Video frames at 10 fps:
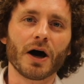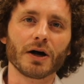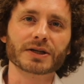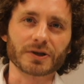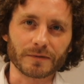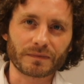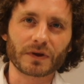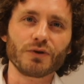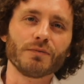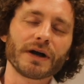Also,
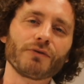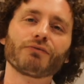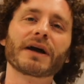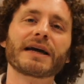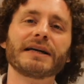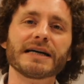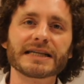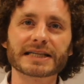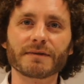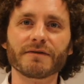you might
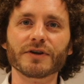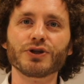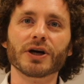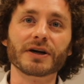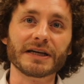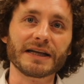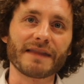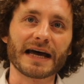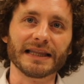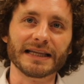recognize some of the jargon in
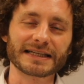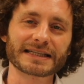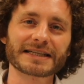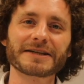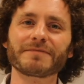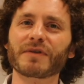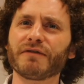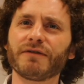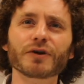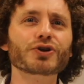that list.
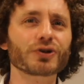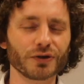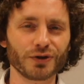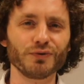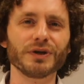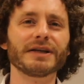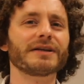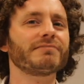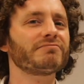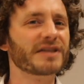Functional
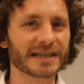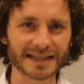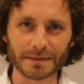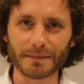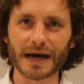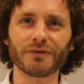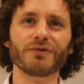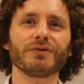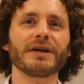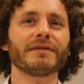unit, system
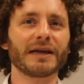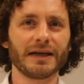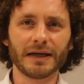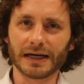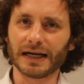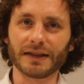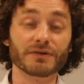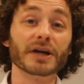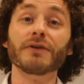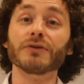boundary.
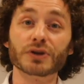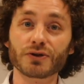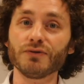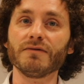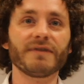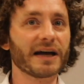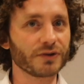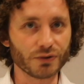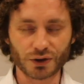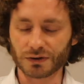There's others too,
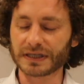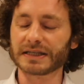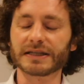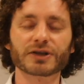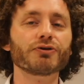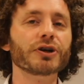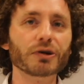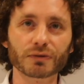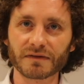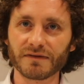value choices,
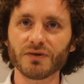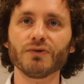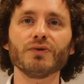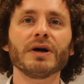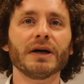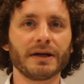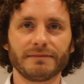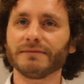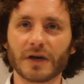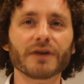critical review,
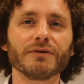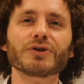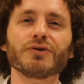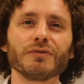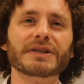others too.